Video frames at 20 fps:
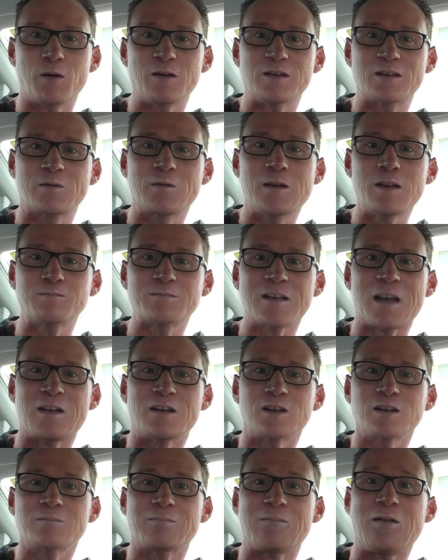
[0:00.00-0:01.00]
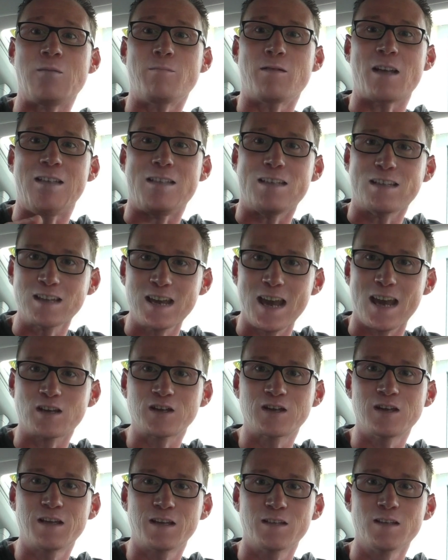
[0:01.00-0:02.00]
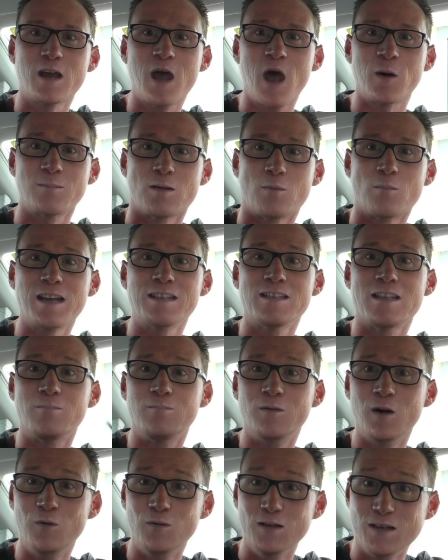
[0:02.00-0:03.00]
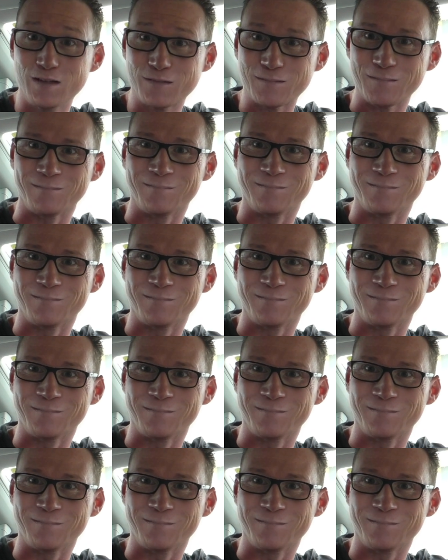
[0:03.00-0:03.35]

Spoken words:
also the function for ventilation in the operating mode.